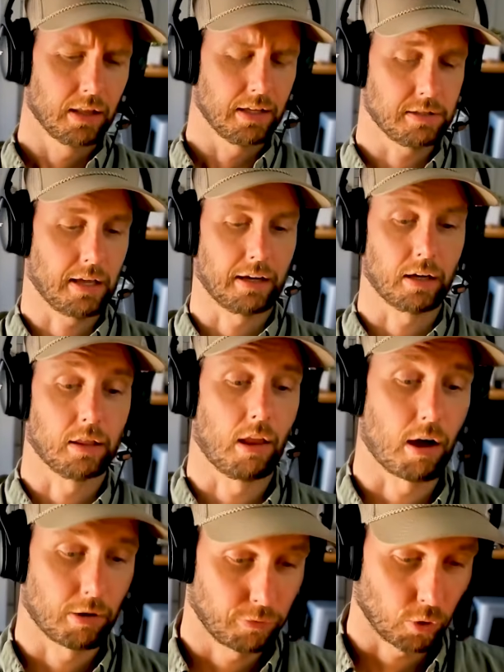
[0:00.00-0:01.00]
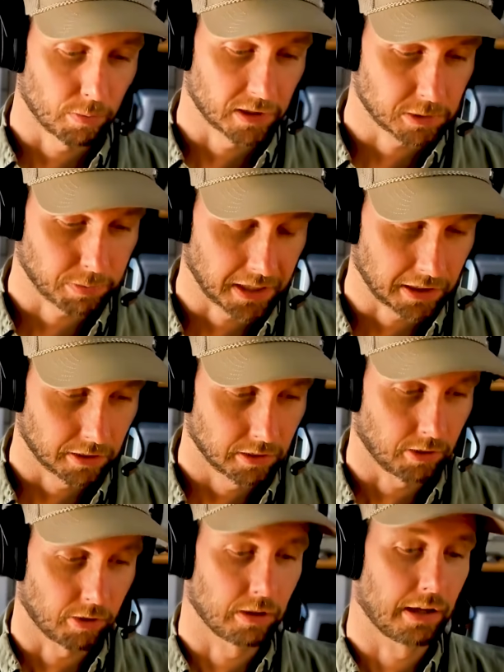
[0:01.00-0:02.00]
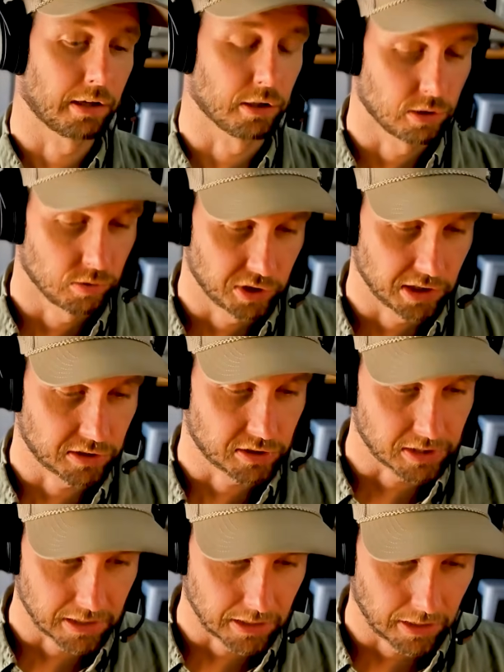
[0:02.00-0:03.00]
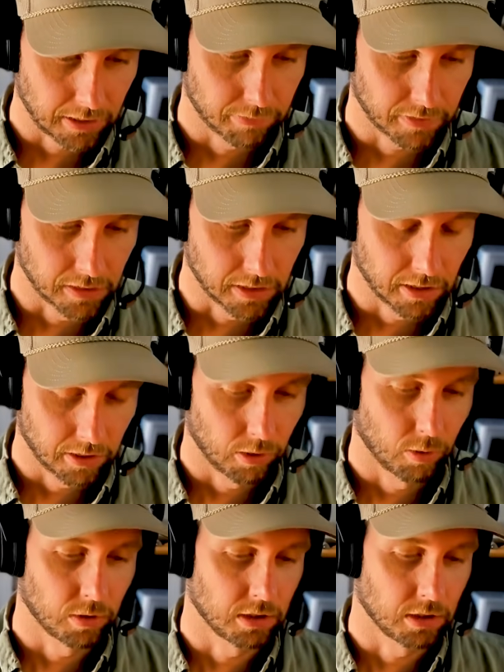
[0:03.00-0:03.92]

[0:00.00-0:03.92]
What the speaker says: is like a long form explainer or like a UGC video,